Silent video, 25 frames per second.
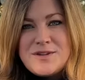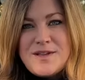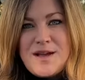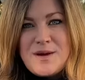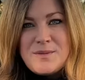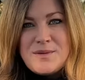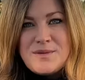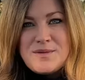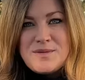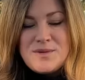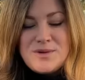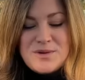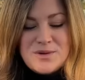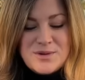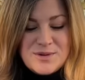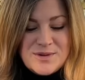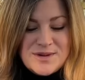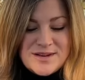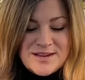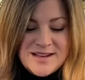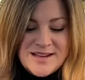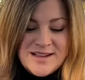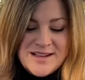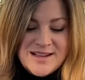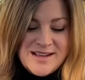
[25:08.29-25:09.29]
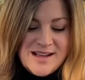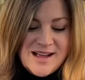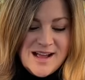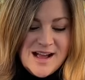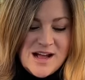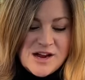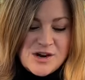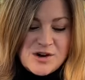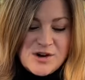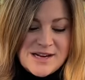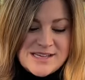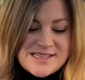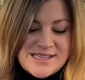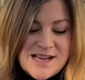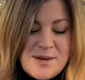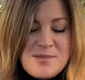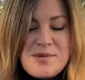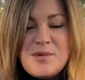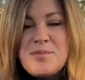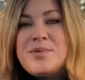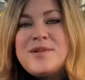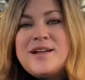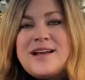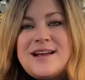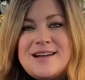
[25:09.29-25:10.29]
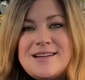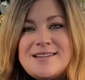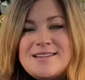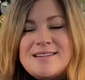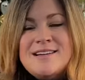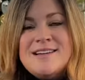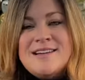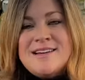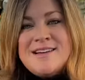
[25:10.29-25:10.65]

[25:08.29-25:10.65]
that with you. And a great time to plan.